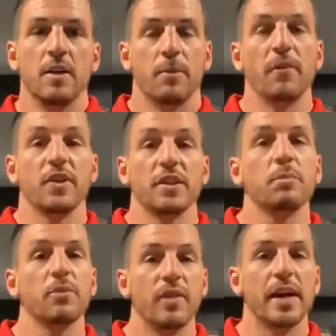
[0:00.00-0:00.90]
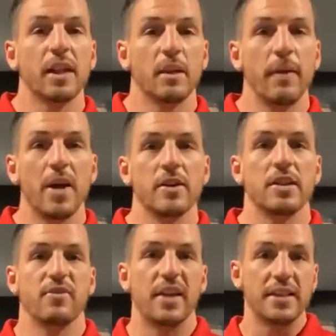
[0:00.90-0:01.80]
But the simple fact of the matter
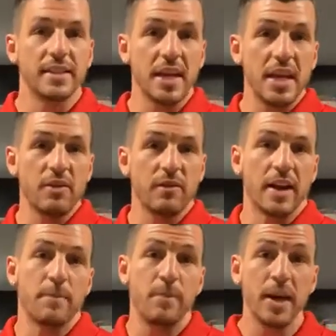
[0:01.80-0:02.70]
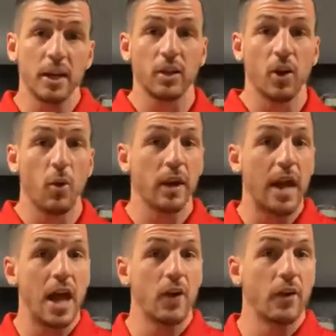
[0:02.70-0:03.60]
is if I save and I pick lower
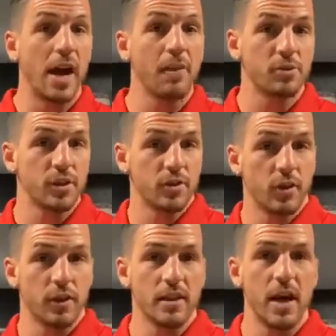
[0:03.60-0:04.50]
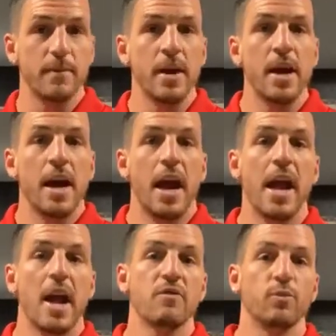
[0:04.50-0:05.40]
calorie options all the time, I
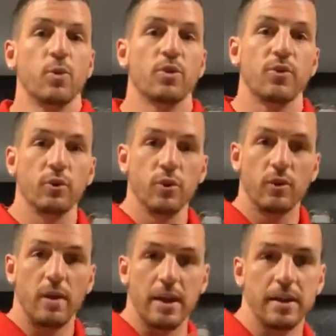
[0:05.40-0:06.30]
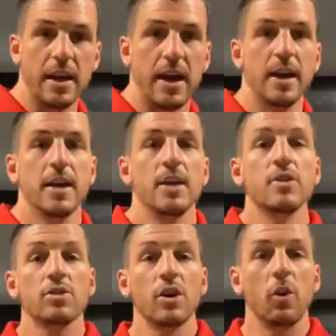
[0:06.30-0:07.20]
have more food throughout the day.
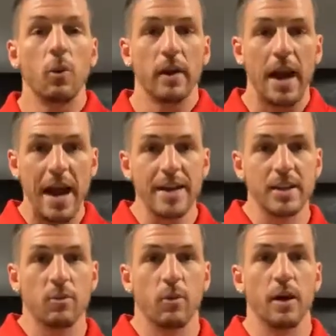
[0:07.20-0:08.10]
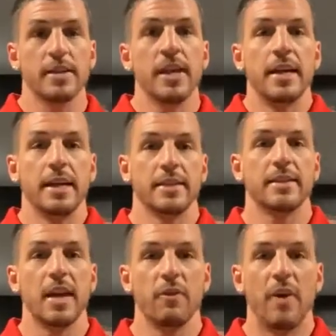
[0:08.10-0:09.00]
So what I did was,
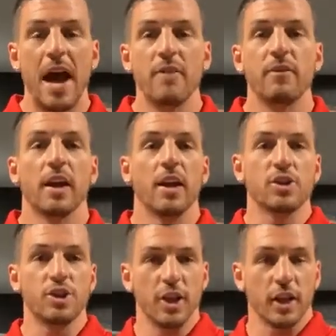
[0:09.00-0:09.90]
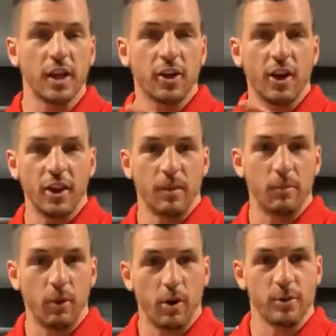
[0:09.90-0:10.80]
instead of having a chicken
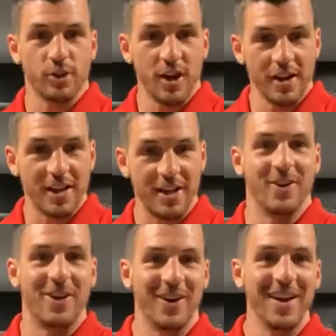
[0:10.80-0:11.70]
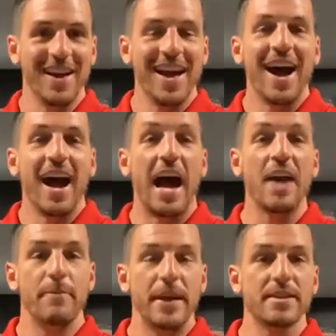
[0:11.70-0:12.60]
cutlet Parmesan hero,
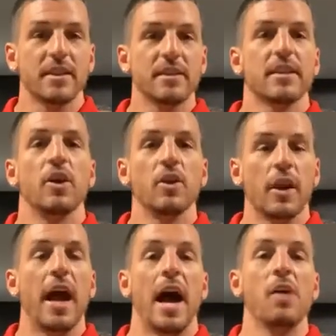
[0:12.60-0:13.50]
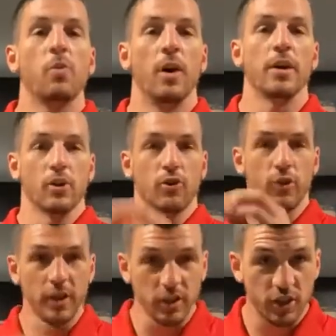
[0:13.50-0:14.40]
I basically said, okay, I want
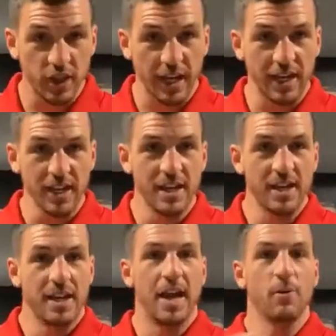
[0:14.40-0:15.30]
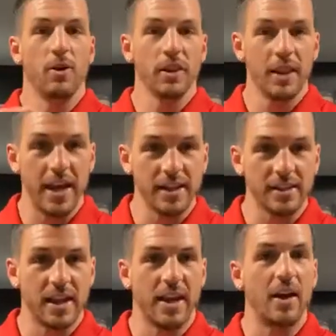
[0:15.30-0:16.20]
grilled chicken, I want
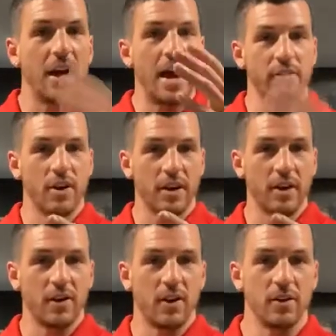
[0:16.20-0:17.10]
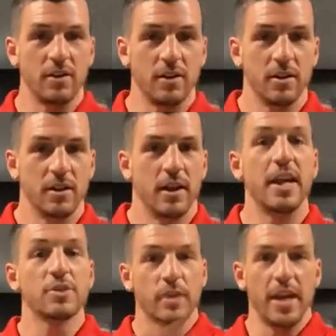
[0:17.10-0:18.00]
lettuce, and I'll have it on a hero. And
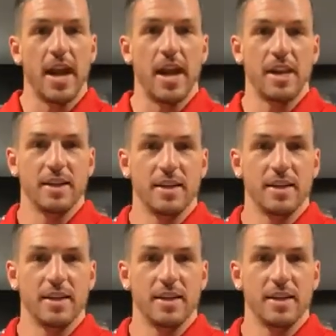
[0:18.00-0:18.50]
that's what I ate.